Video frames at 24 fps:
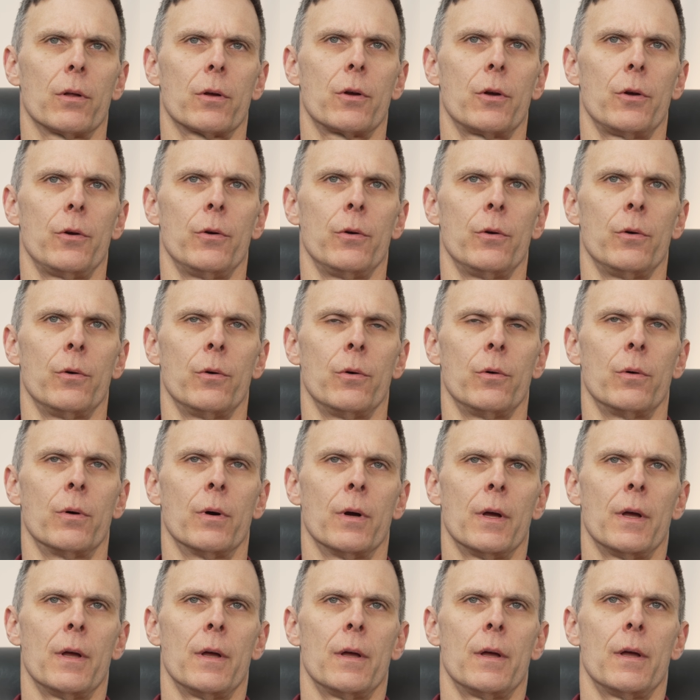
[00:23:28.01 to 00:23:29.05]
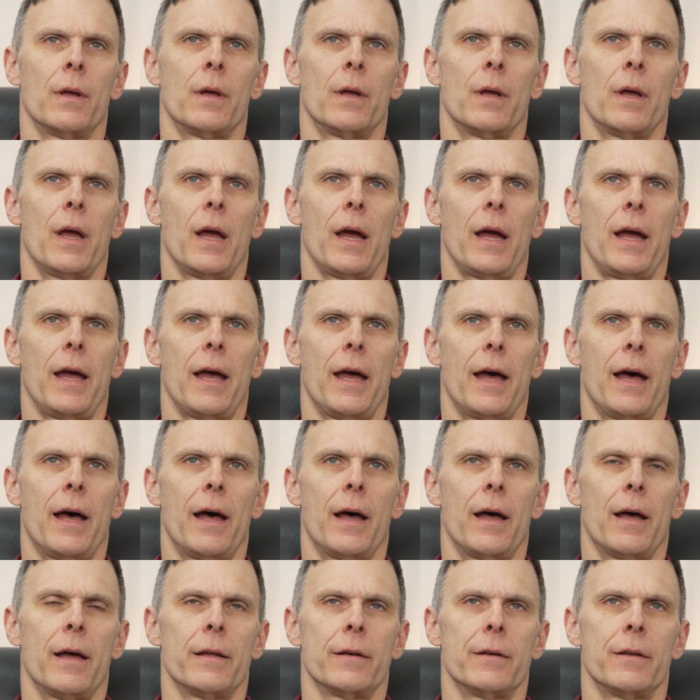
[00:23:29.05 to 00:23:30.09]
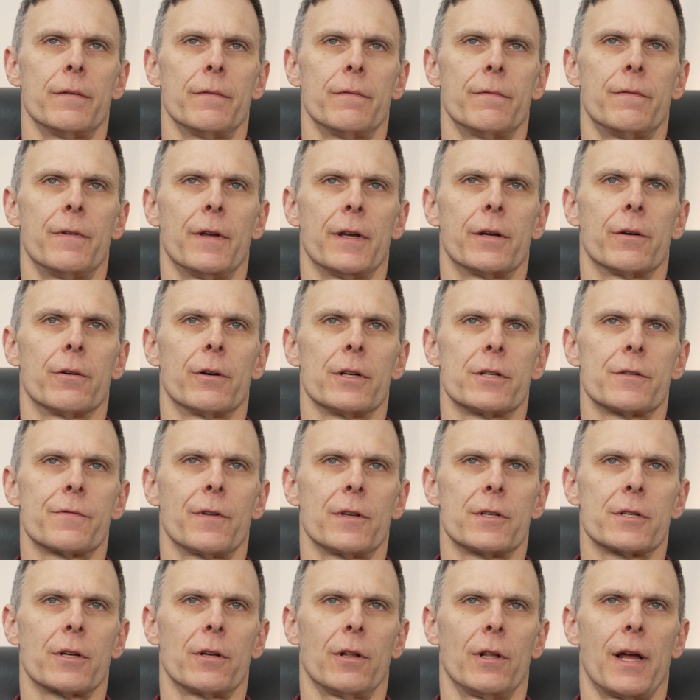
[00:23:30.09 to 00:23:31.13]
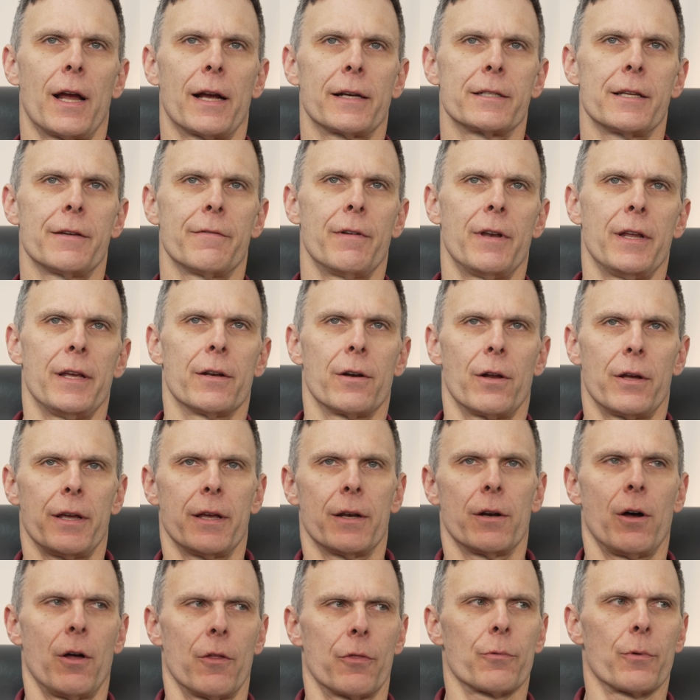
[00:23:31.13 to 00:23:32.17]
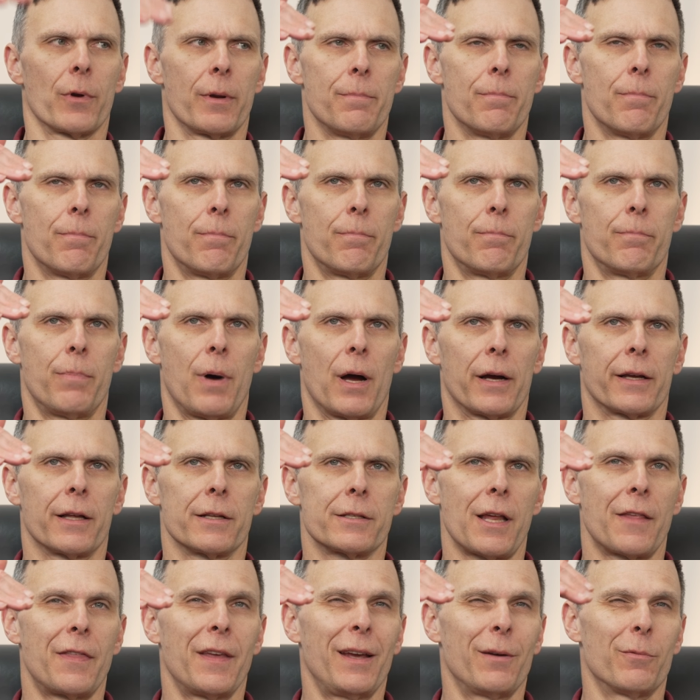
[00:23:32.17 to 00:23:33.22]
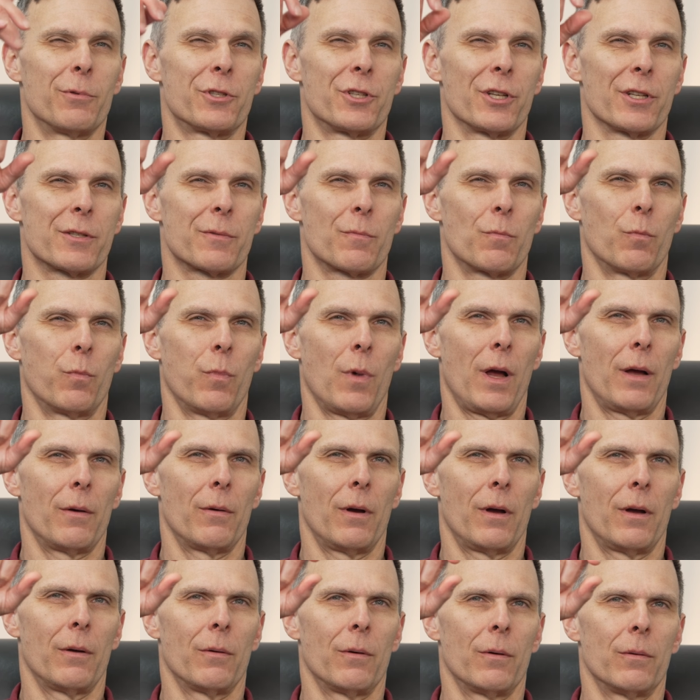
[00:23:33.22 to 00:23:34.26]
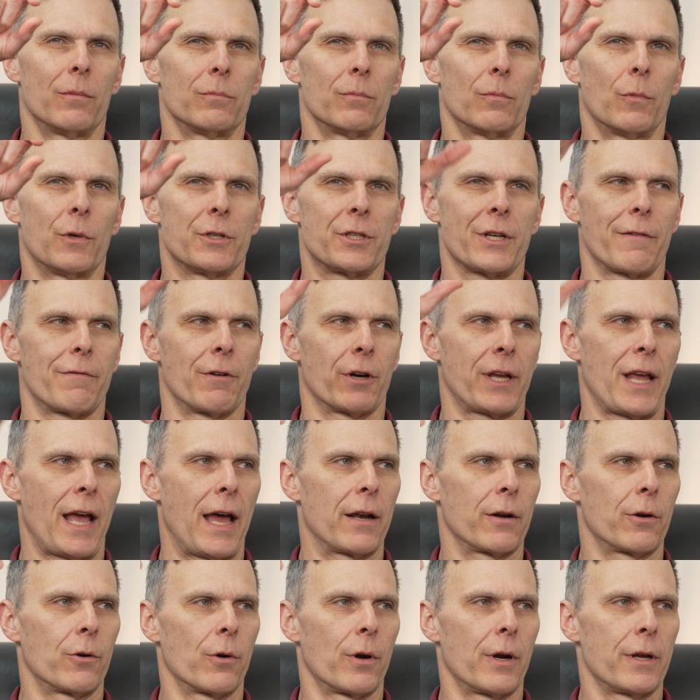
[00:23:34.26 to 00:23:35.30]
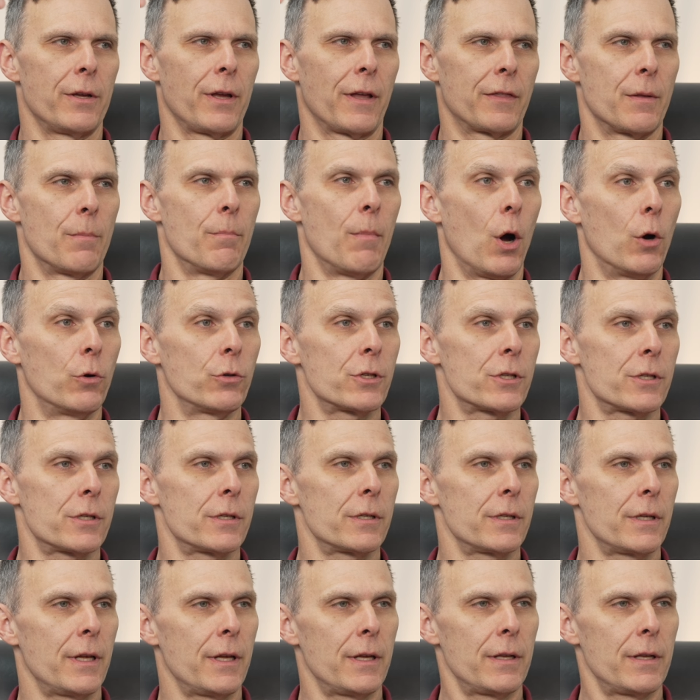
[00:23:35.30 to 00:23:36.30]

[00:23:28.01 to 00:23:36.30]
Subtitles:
who had vigorous physical activity in all three buckets? I think it was just whichever category you had the most in.